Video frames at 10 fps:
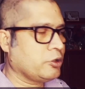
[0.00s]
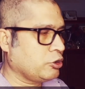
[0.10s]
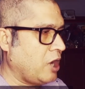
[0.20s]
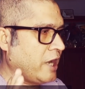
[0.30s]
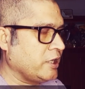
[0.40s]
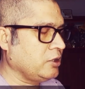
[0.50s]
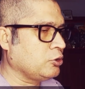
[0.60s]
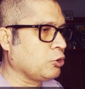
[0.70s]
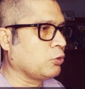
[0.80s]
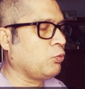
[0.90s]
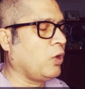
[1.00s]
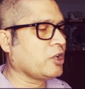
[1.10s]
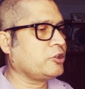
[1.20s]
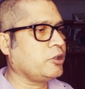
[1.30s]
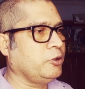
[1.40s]
So I don't
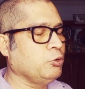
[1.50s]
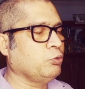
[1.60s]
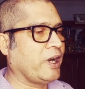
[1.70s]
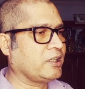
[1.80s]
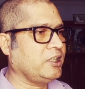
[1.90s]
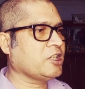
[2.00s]
want you at